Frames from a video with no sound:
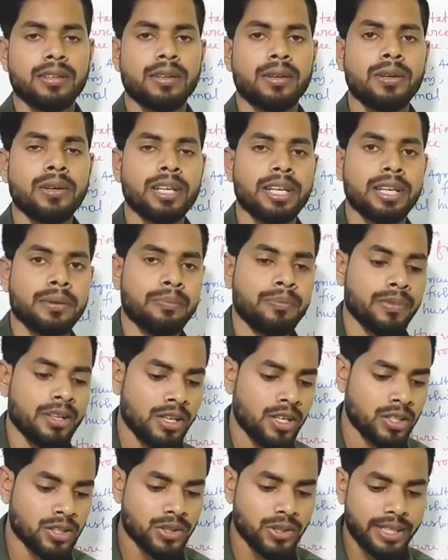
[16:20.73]
Okay,
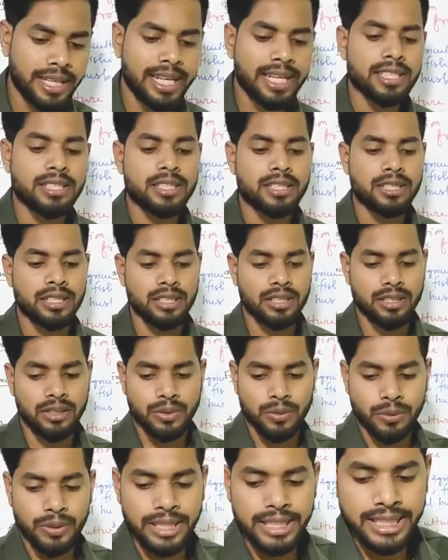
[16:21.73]
so next
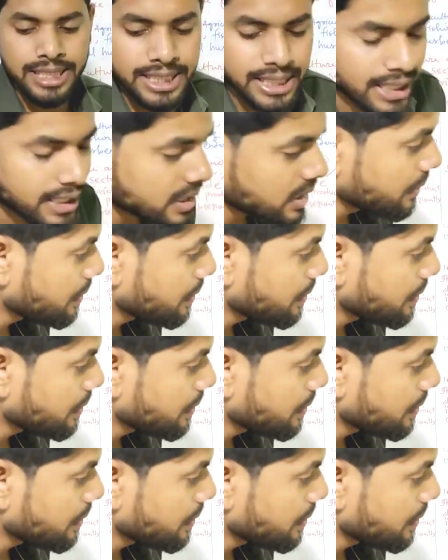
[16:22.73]
we discuss